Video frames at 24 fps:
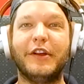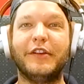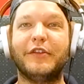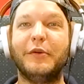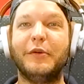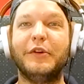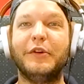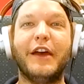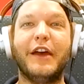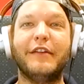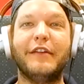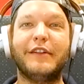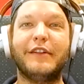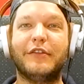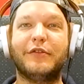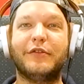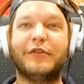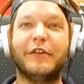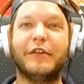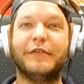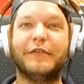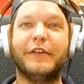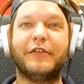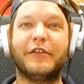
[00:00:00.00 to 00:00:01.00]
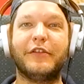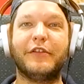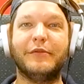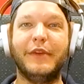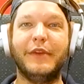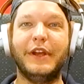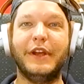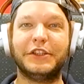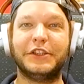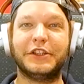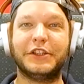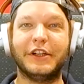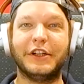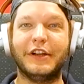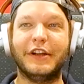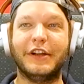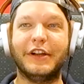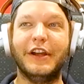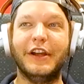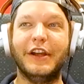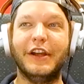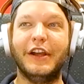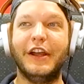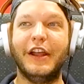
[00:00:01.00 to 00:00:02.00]
So when you have that sort of information,
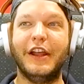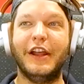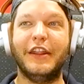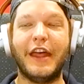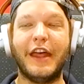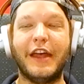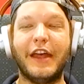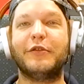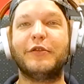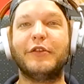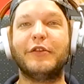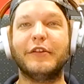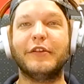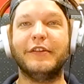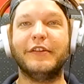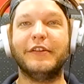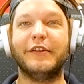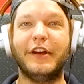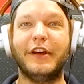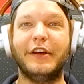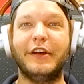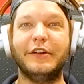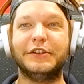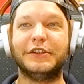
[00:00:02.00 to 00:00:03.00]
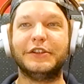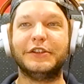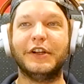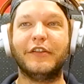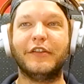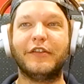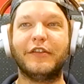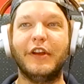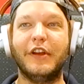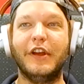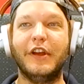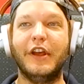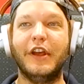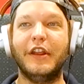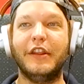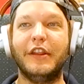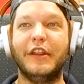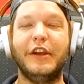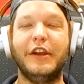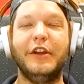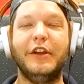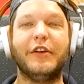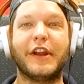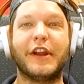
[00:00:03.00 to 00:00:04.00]
that sort of intelligence,
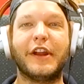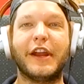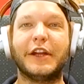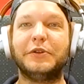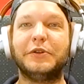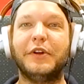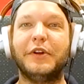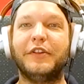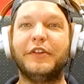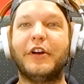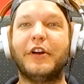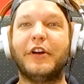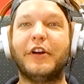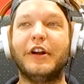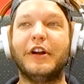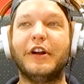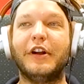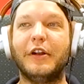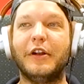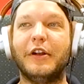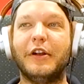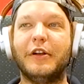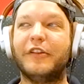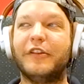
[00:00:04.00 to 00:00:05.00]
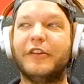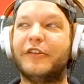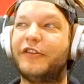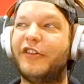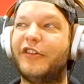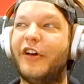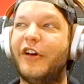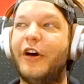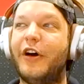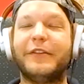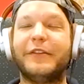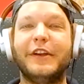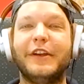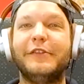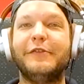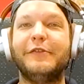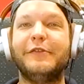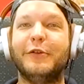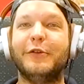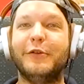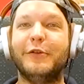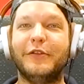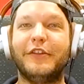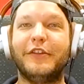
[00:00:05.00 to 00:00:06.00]
then you can actually start soft
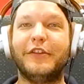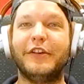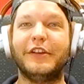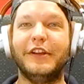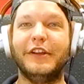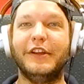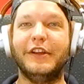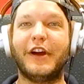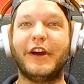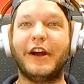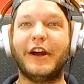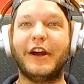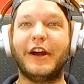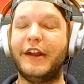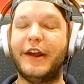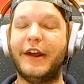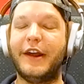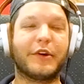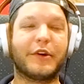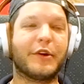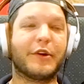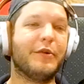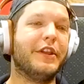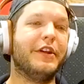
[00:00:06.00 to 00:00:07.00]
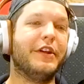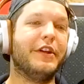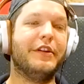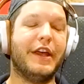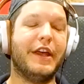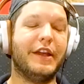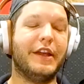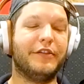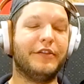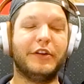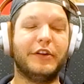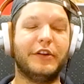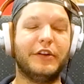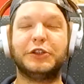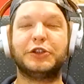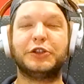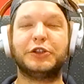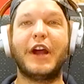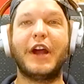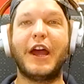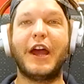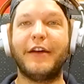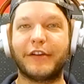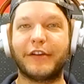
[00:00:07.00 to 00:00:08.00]
influencing the entire network, whether that's
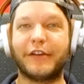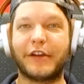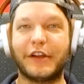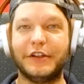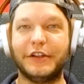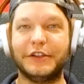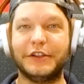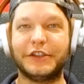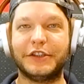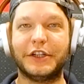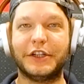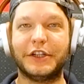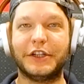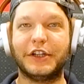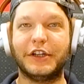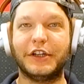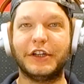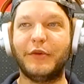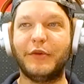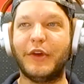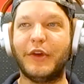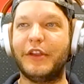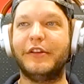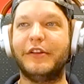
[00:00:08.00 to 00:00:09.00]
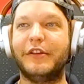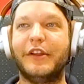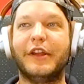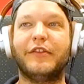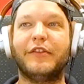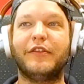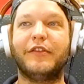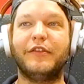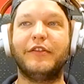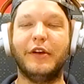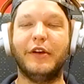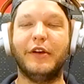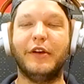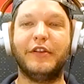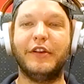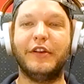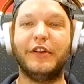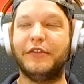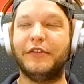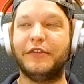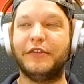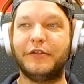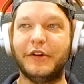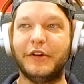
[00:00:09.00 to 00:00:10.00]
traffic congestion, whether that's
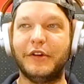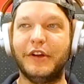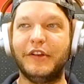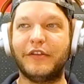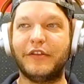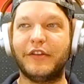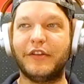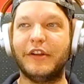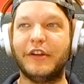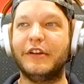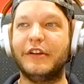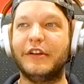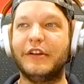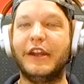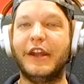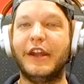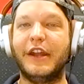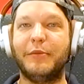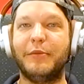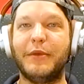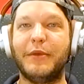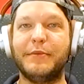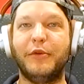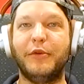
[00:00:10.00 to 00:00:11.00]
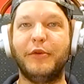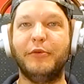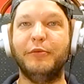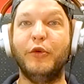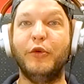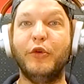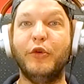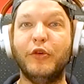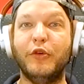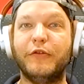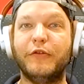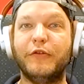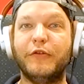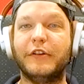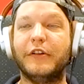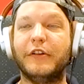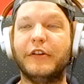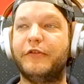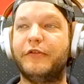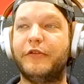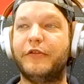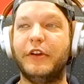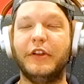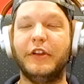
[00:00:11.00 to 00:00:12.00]
city streets and how people move and
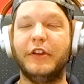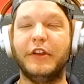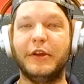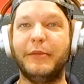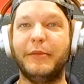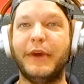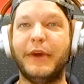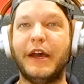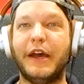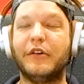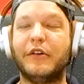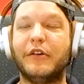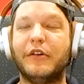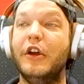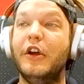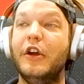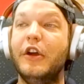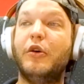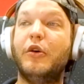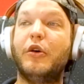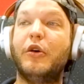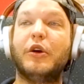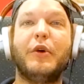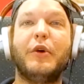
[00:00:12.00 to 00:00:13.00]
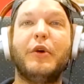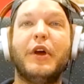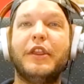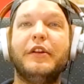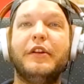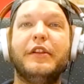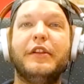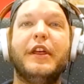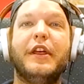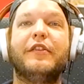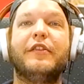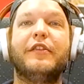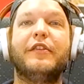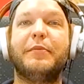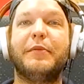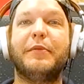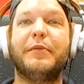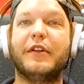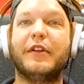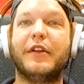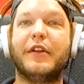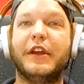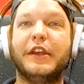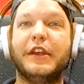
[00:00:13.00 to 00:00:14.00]
freely about, or whether that's
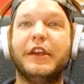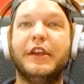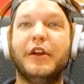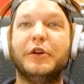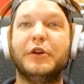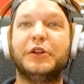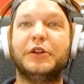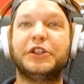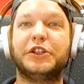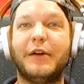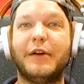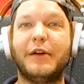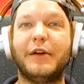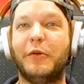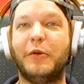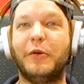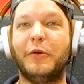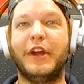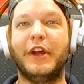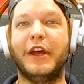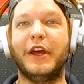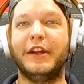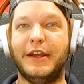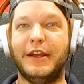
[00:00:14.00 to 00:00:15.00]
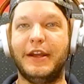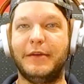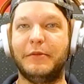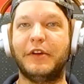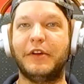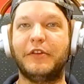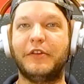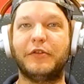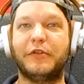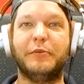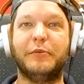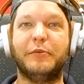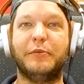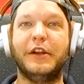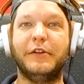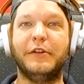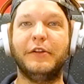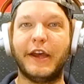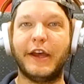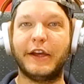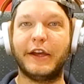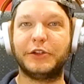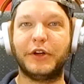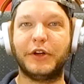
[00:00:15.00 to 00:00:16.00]
something like shop floor dynamics or
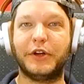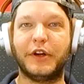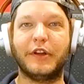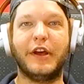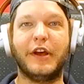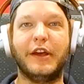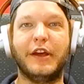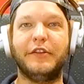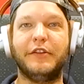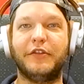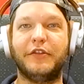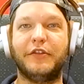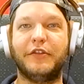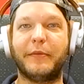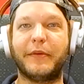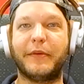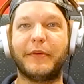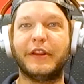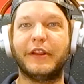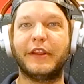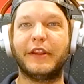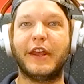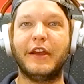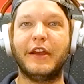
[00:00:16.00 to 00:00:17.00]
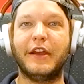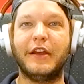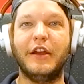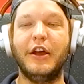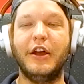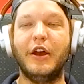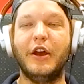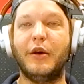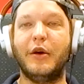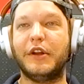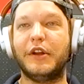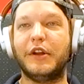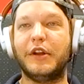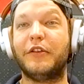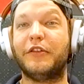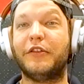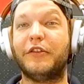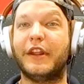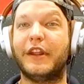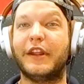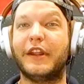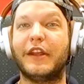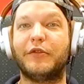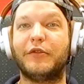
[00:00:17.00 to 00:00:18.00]
manufacturing lines or something like that. When you
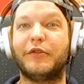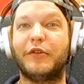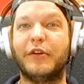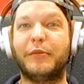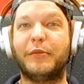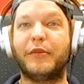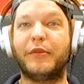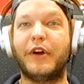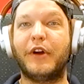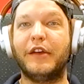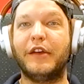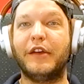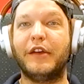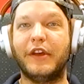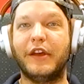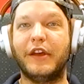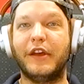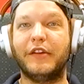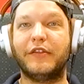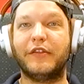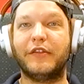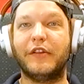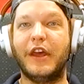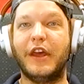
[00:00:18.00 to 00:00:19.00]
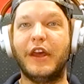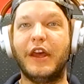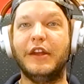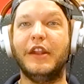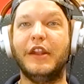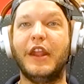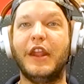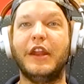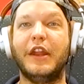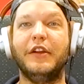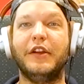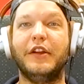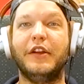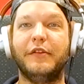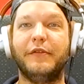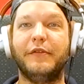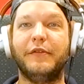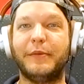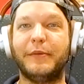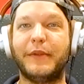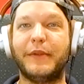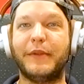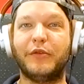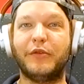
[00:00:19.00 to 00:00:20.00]
understand that sort of process and then you can
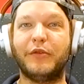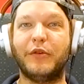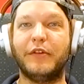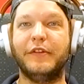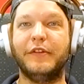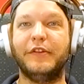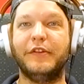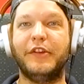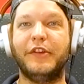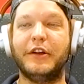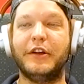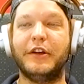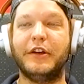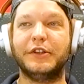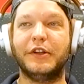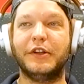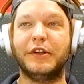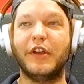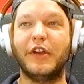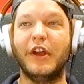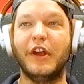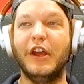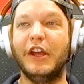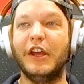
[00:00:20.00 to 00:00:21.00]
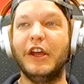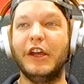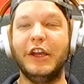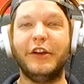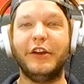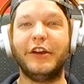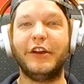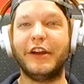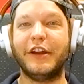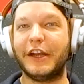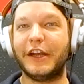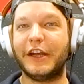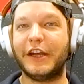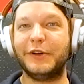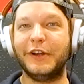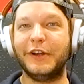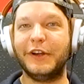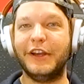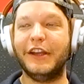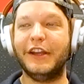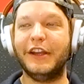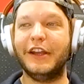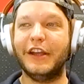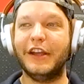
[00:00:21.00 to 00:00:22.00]
develop that sort of intelligence, you can
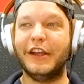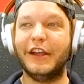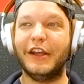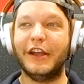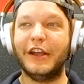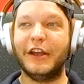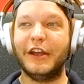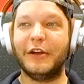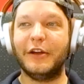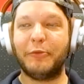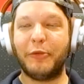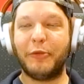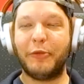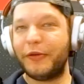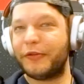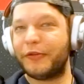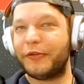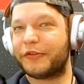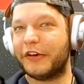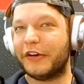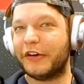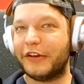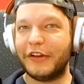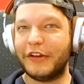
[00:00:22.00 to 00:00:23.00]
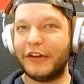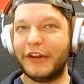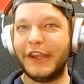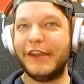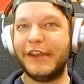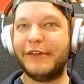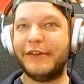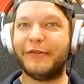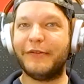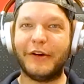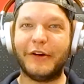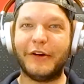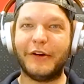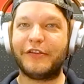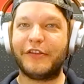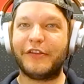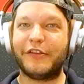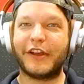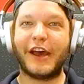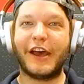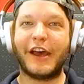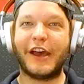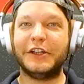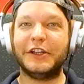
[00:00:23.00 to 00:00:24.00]
actually pull certain levers to
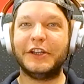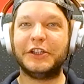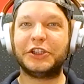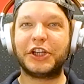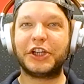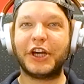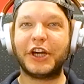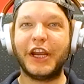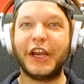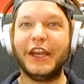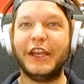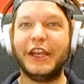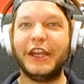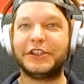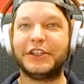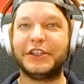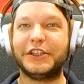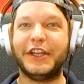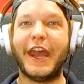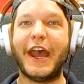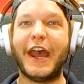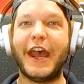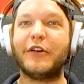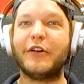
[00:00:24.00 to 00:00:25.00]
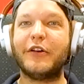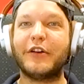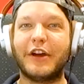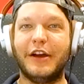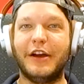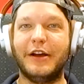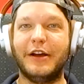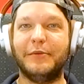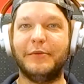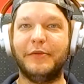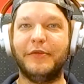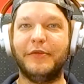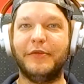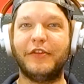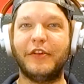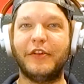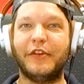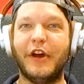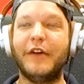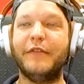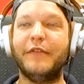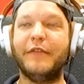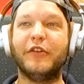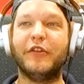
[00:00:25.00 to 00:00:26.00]
kind of change the outcomes
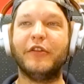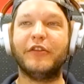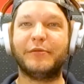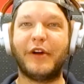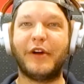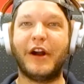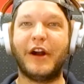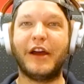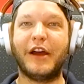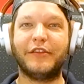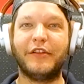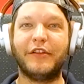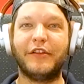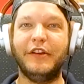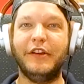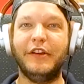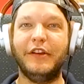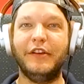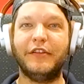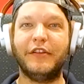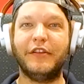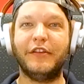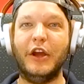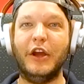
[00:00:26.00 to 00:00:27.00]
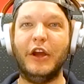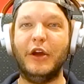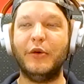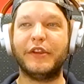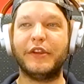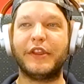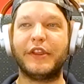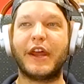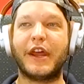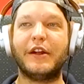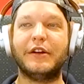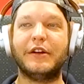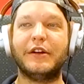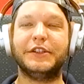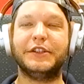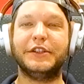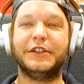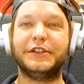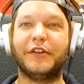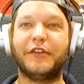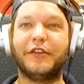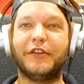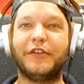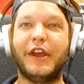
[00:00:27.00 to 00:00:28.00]
of those processes without actually
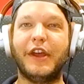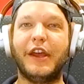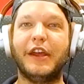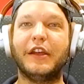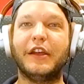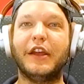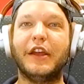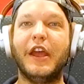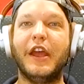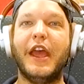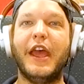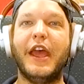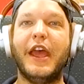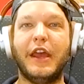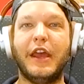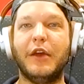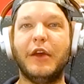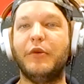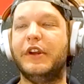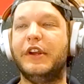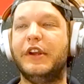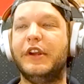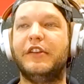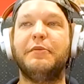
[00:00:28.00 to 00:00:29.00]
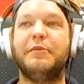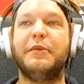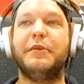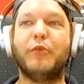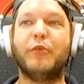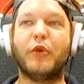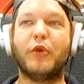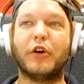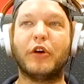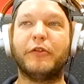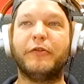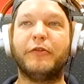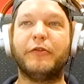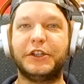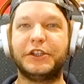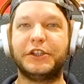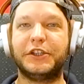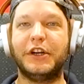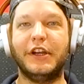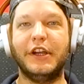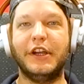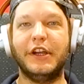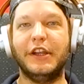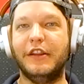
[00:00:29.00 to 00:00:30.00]
just saying, hey, we need to be more
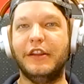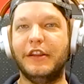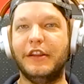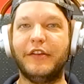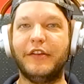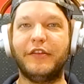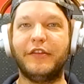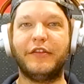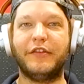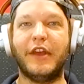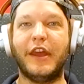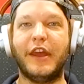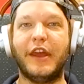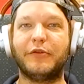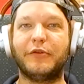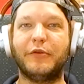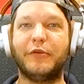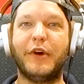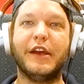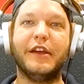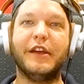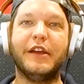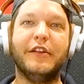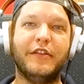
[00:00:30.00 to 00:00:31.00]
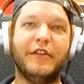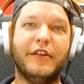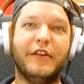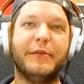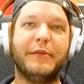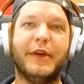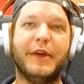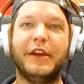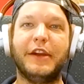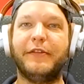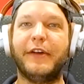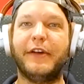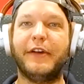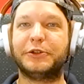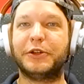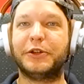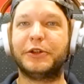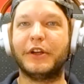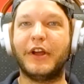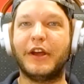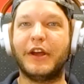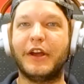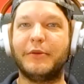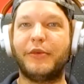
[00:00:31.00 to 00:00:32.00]
efficient in this X, Y, and Z
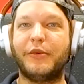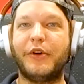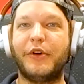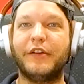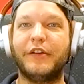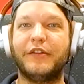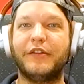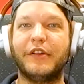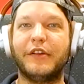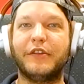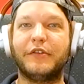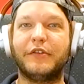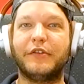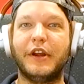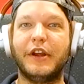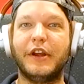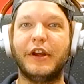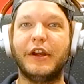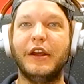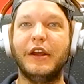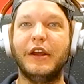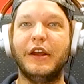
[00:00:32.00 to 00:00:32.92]
manufacturing line process, right?